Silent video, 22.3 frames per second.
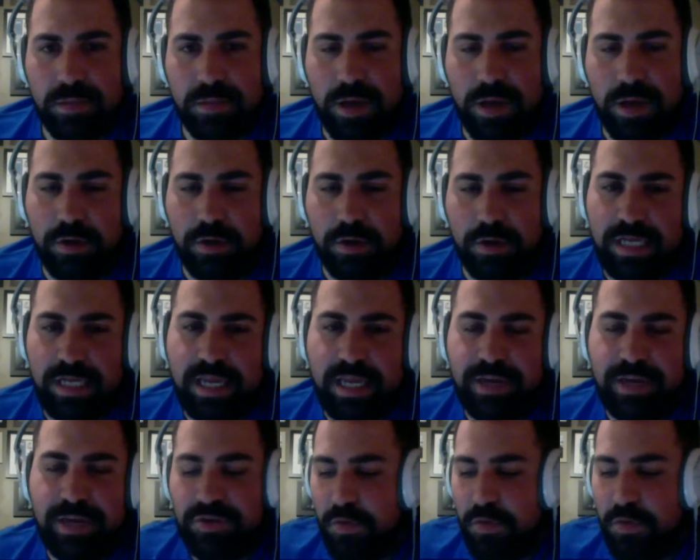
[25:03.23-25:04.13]
it said Gears
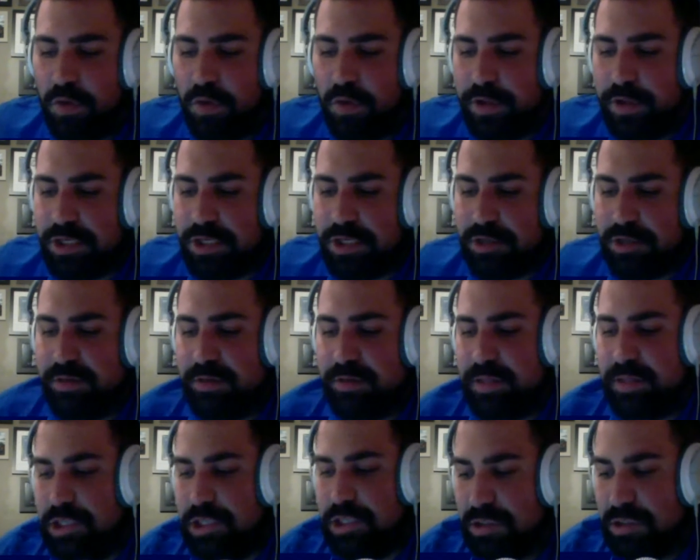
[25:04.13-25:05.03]
4 on the screen when they
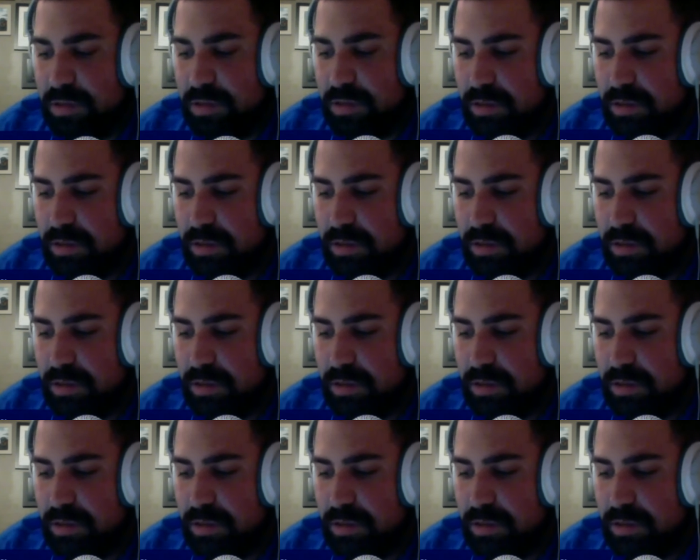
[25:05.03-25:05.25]
showed it.